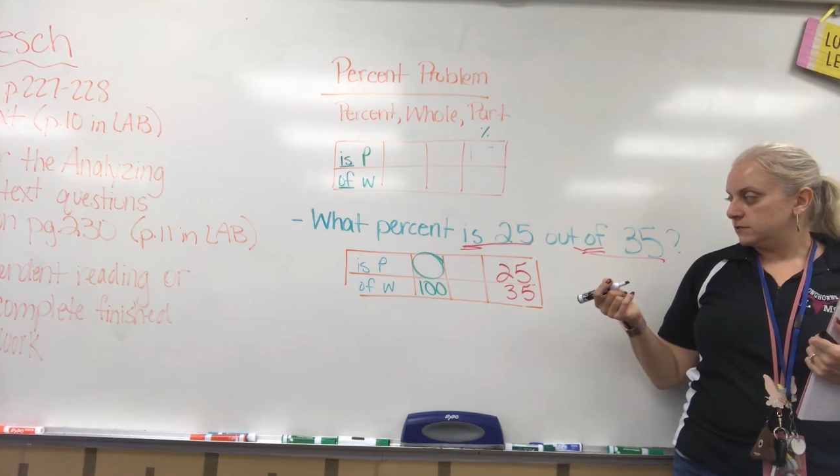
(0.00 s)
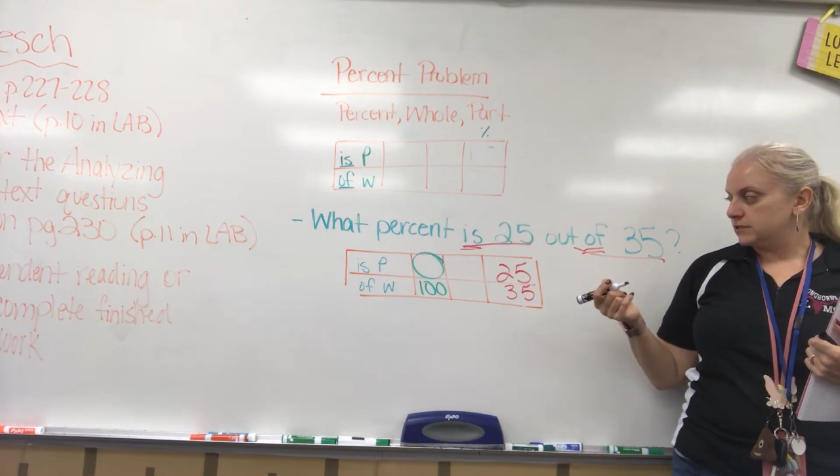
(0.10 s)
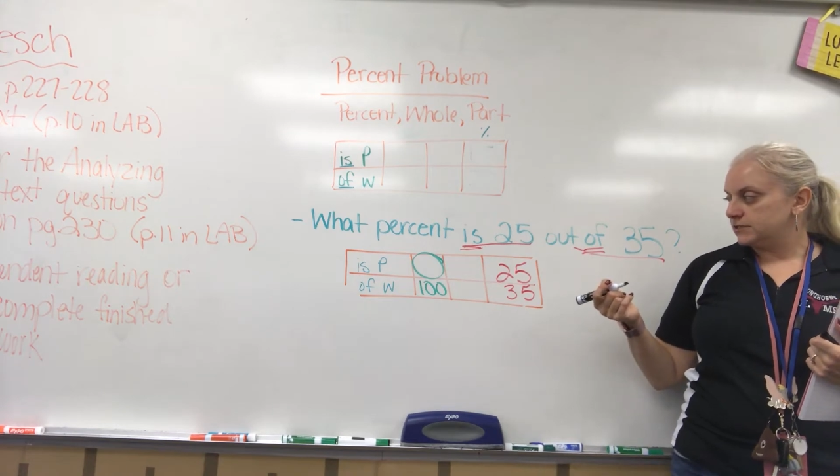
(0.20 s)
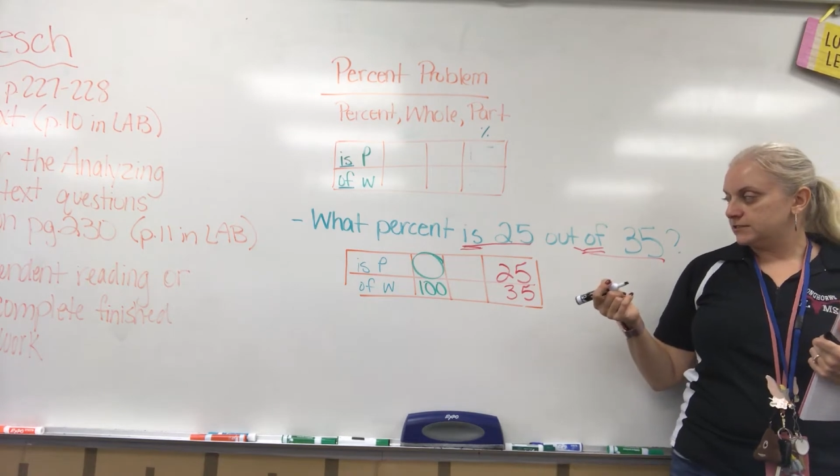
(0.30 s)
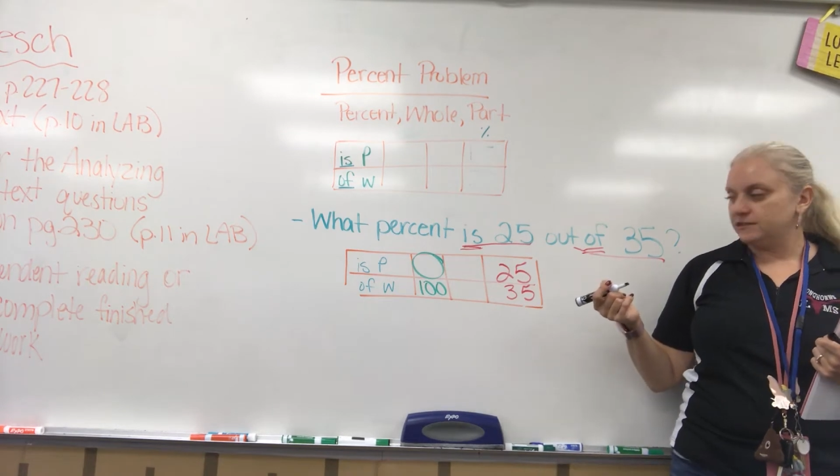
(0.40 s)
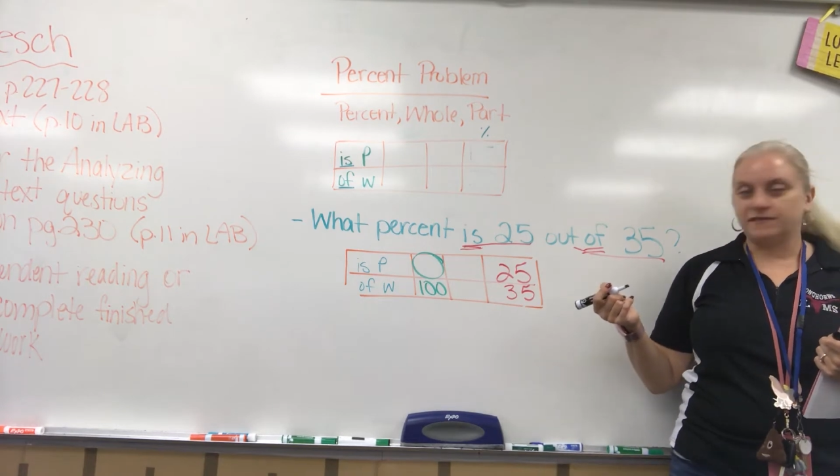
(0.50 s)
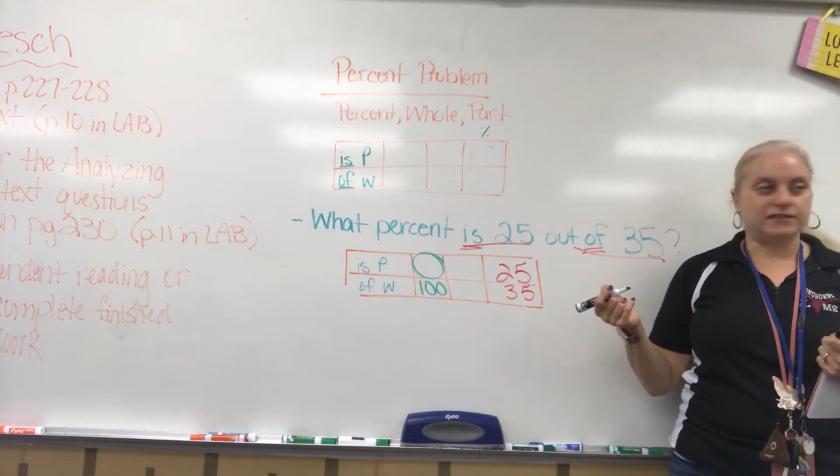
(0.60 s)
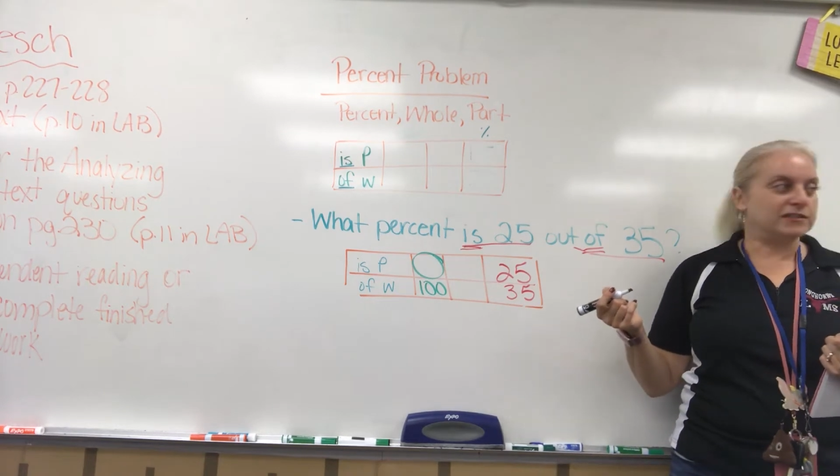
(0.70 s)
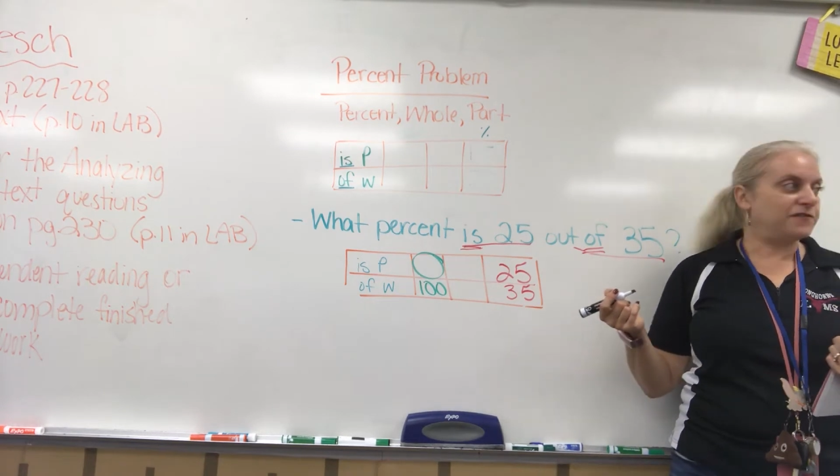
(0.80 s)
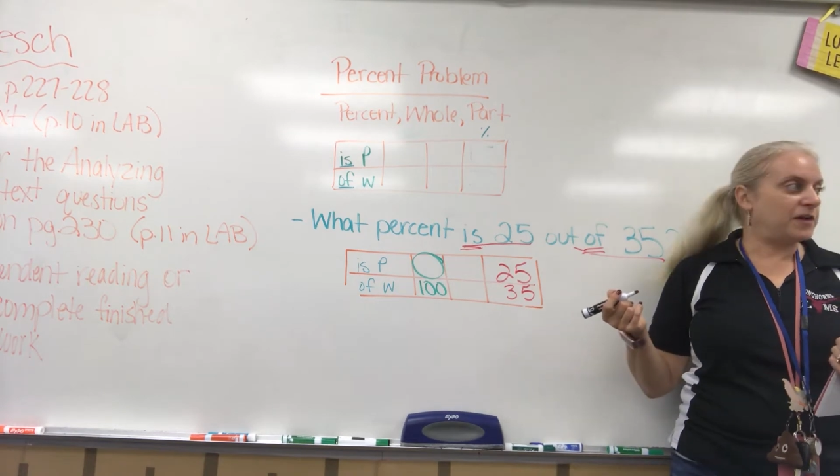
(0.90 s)
Because you'd have
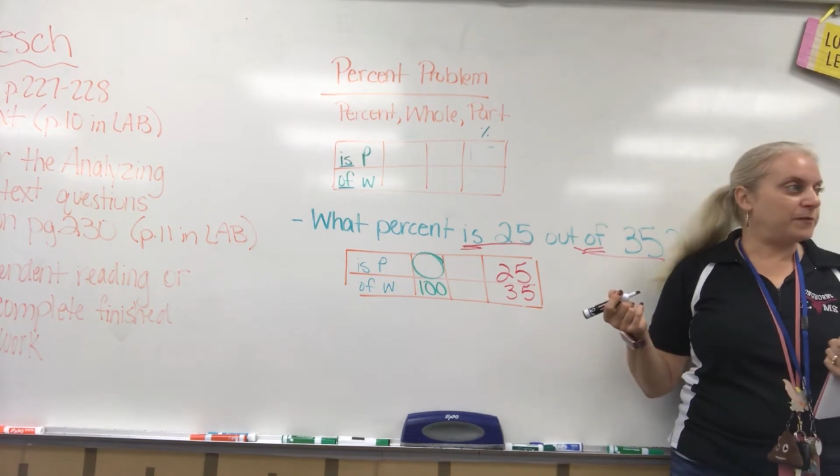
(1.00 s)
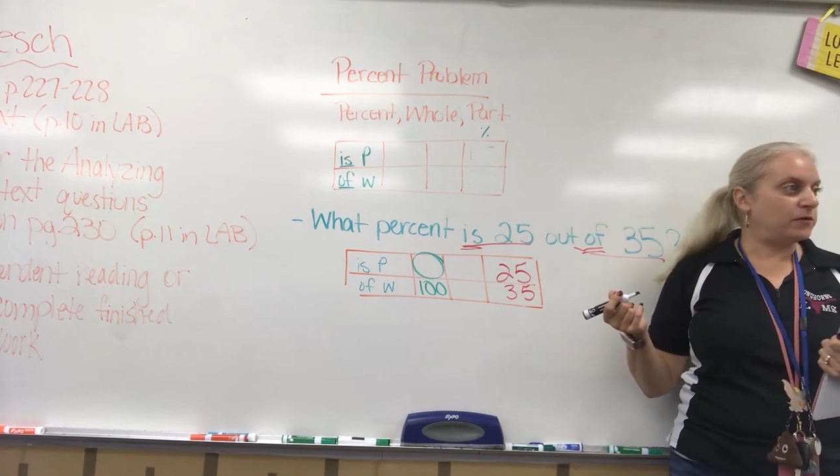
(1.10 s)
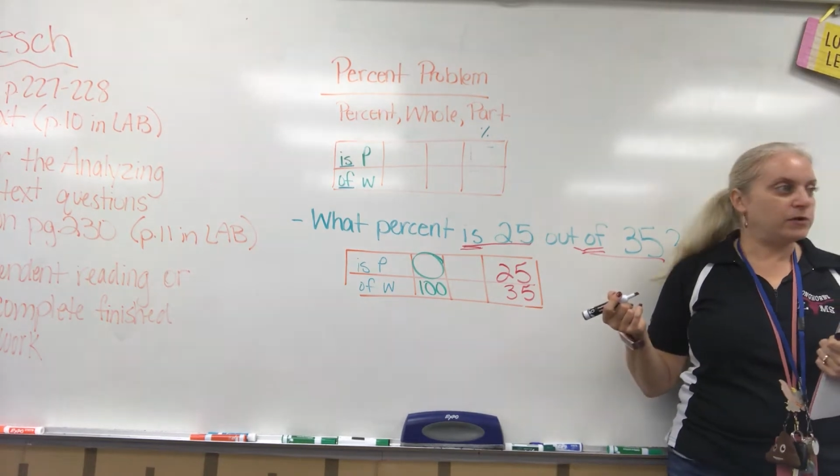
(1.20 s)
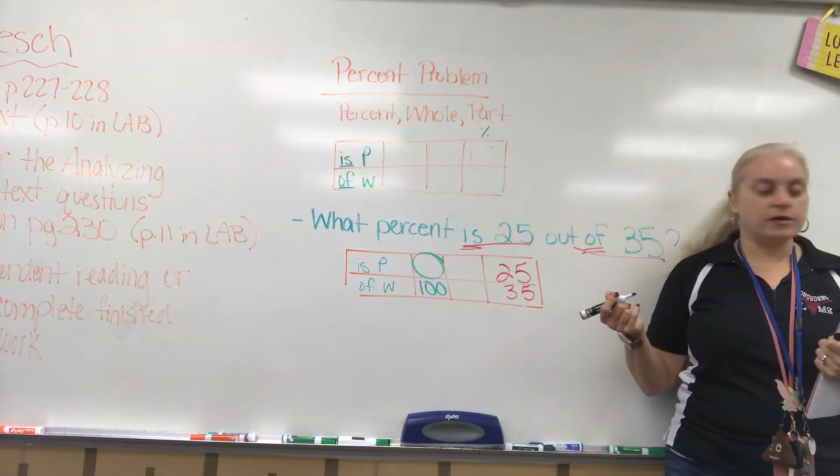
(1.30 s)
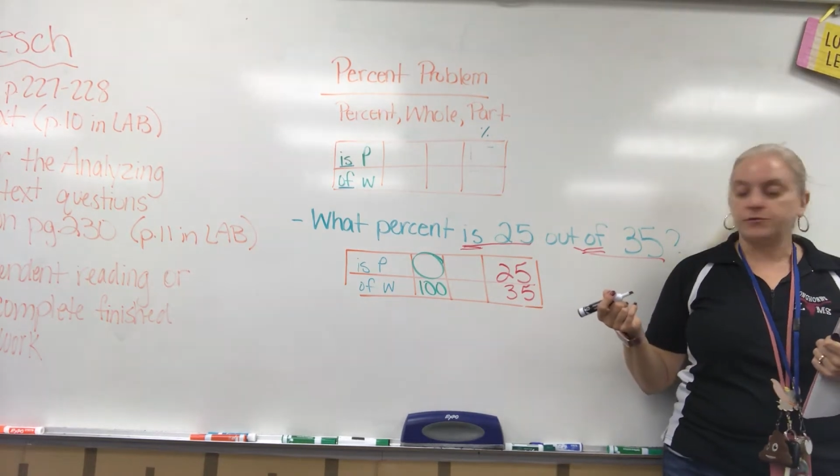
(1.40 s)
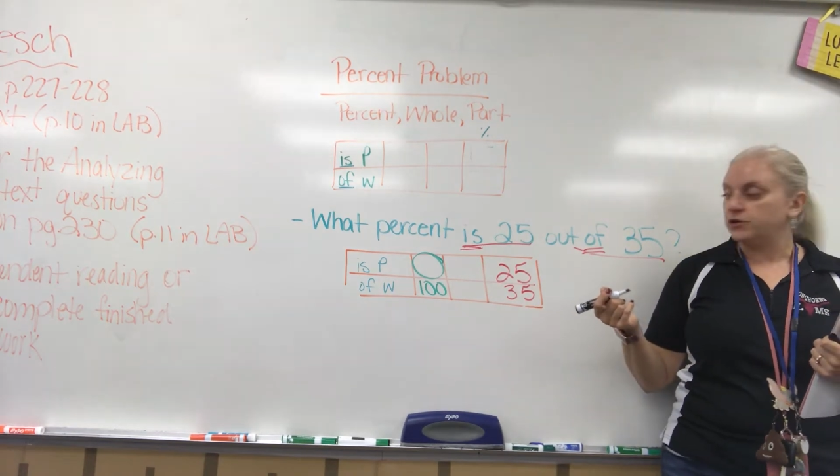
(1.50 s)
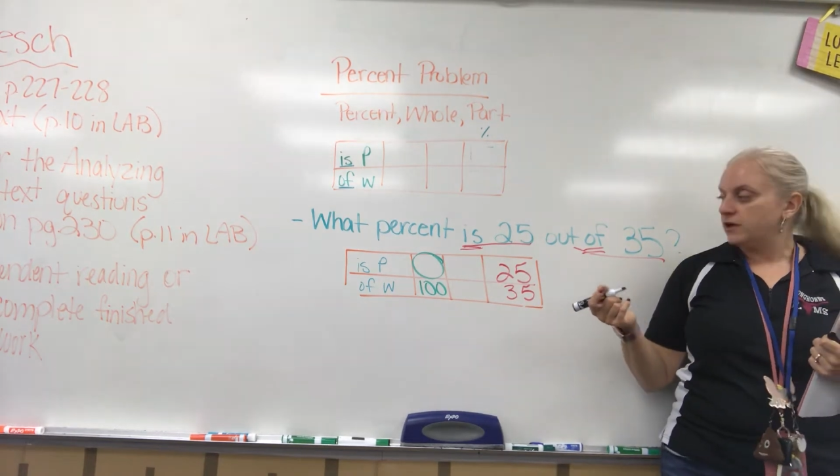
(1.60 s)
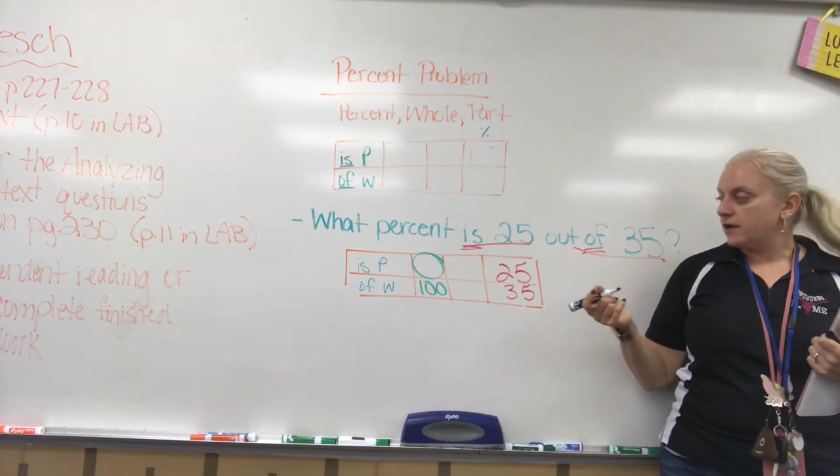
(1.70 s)
to divide by a weird number.